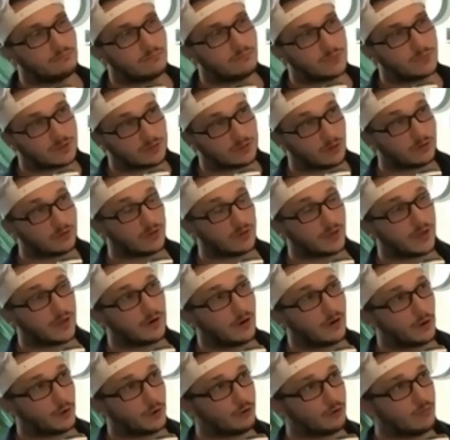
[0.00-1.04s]
starting to get
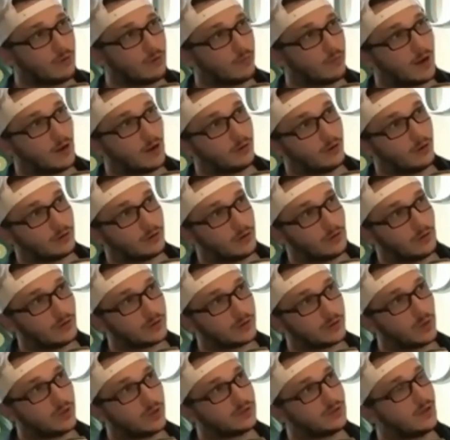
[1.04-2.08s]
hard to remember how long ago this
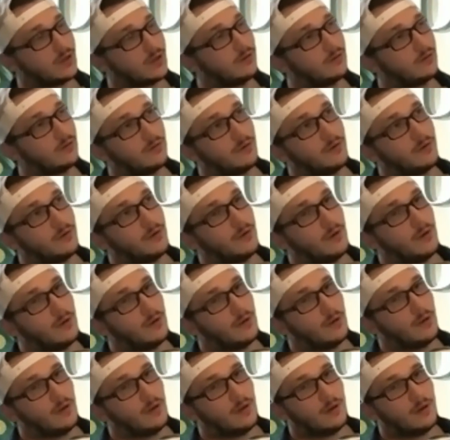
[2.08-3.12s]
was now.
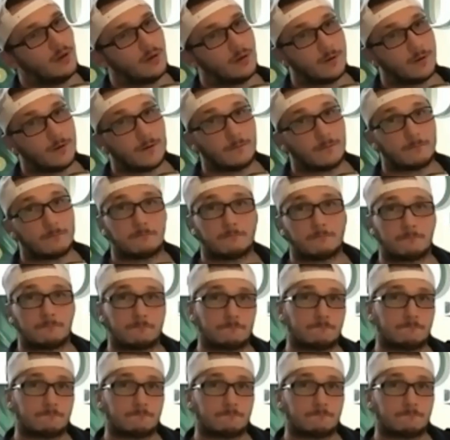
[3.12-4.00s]
Um.